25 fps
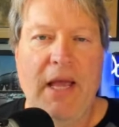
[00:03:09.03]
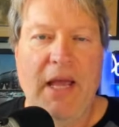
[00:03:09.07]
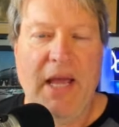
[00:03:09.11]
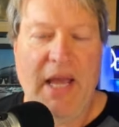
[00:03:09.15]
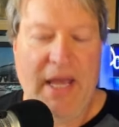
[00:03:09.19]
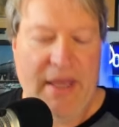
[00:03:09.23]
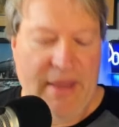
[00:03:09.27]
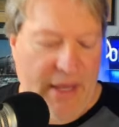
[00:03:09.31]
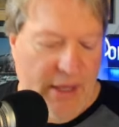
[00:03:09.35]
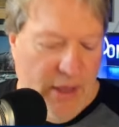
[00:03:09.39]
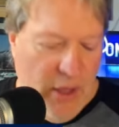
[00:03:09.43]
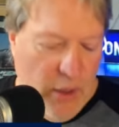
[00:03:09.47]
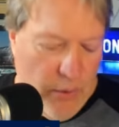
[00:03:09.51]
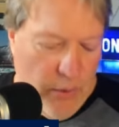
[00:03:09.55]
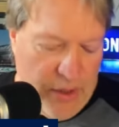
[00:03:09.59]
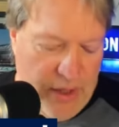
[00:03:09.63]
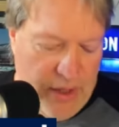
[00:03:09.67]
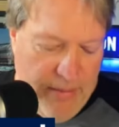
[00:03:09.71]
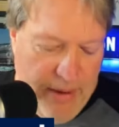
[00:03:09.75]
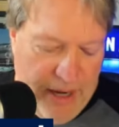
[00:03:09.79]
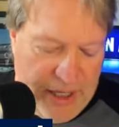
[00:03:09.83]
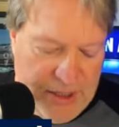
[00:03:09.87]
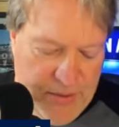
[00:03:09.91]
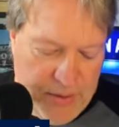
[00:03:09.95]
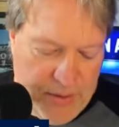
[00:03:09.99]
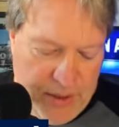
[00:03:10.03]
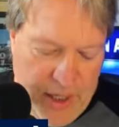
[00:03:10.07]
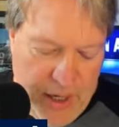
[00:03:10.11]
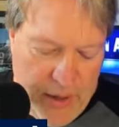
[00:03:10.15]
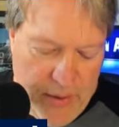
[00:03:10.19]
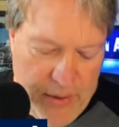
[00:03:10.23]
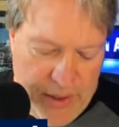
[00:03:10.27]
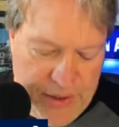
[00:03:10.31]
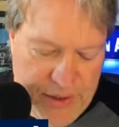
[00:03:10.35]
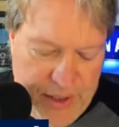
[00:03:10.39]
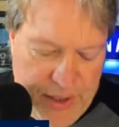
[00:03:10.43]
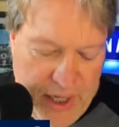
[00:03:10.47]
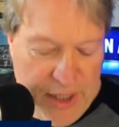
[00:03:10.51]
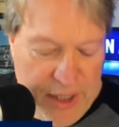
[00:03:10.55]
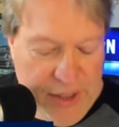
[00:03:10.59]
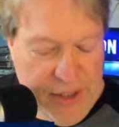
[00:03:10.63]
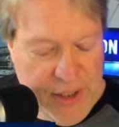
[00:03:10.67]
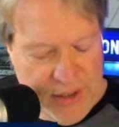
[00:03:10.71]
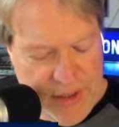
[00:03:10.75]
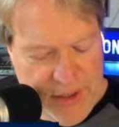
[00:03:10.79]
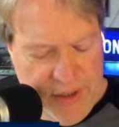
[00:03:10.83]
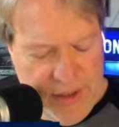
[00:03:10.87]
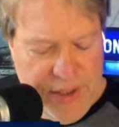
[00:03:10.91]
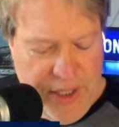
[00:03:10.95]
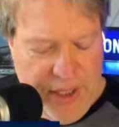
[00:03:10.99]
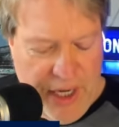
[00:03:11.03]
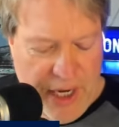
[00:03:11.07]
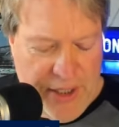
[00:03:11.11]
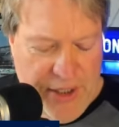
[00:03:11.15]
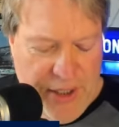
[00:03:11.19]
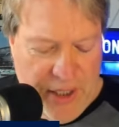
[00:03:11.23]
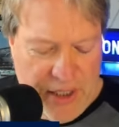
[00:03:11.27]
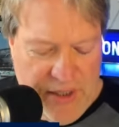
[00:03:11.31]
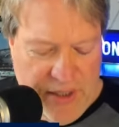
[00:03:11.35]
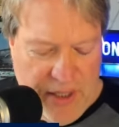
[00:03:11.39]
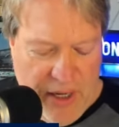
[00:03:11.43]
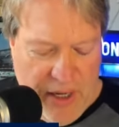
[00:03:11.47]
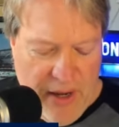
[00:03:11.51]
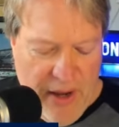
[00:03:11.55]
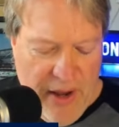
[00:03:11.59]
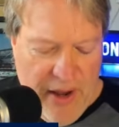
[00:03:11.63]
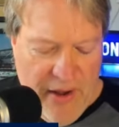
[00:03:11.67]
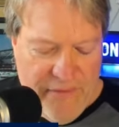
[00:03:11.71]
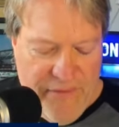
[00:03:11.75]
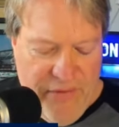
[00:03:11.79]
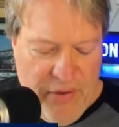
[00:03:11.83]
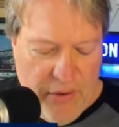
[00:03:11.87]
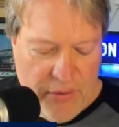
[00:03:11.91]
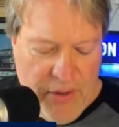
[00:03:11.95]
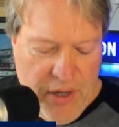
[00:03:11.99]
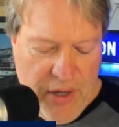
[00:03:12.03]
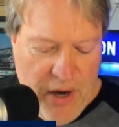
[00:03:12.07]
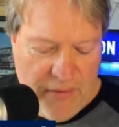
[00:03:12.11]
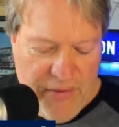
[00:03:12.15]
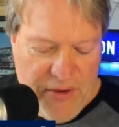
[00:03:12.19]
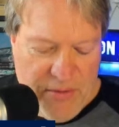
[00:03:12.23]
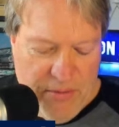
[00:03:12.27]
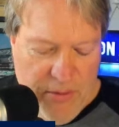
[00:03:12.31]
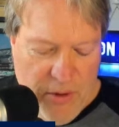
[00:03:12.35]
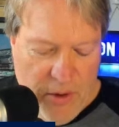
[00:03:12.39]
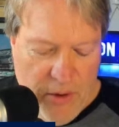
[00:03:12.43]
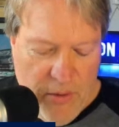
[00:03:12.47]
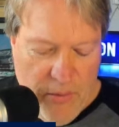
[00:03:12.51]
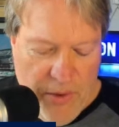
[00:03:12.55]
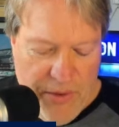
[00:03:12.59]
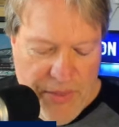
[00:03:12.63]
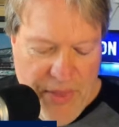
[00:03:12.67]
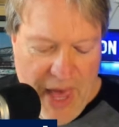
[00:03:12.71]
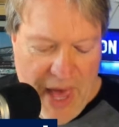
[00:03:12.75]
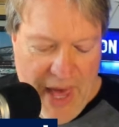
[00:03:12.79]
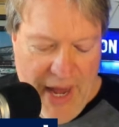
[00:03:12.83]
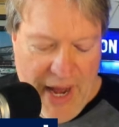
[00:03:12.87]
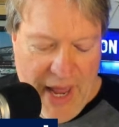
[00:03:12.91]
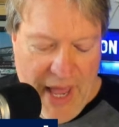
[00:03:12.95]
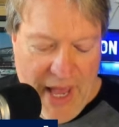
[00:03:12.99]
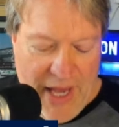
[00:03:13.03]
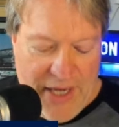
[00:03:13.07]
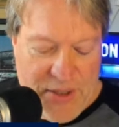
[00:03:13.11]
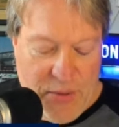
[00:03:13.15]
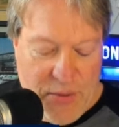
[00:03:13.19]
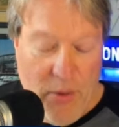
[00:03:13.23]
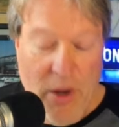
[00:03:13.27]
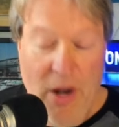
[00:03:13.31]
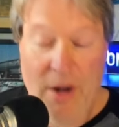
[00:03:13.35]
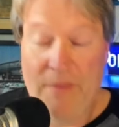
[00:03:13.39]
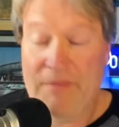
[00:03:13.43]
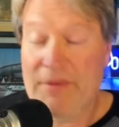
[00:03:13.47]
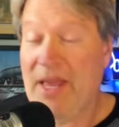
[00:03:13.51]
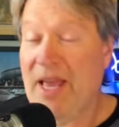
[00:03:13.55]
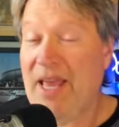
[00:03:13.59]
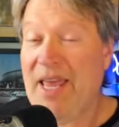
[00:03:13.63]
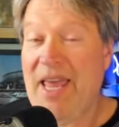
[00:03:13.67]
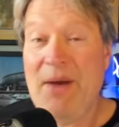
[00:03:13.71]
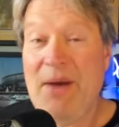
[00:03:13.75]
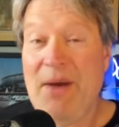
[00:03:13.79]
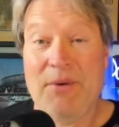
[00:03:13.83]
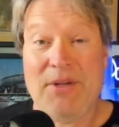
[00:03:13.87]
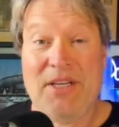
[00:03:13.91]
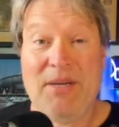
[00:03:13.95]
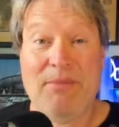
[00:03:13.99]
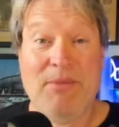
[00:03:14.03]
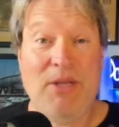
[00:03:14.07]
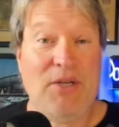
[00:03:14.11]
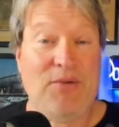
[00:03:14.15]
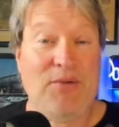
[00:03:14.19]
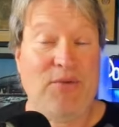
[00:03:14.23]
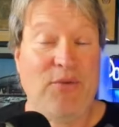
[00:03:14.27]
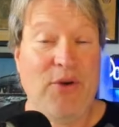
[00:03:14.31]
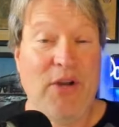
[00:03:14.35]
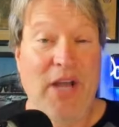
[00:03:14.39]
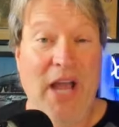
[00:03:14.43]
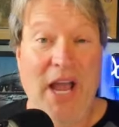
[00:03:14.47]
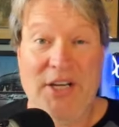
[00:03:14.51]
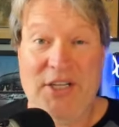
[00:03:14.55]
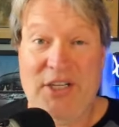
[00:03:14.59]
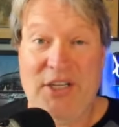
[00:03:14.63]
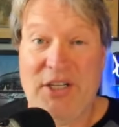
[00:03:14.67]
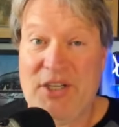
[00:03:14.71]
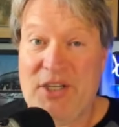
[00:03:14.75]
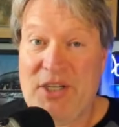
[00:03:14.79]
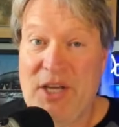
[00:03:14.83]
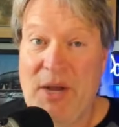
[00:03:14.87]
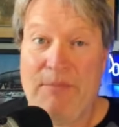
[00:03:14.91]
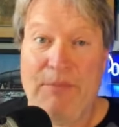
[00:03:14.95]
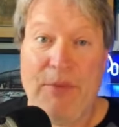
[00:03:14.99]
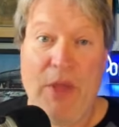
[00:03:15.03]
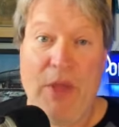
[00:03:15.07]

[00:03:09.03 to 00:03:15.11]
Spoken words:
and they lowered the base with Gary Sanchez, and Sanchez felt comfortable with that as well. Again, with some of these free agents,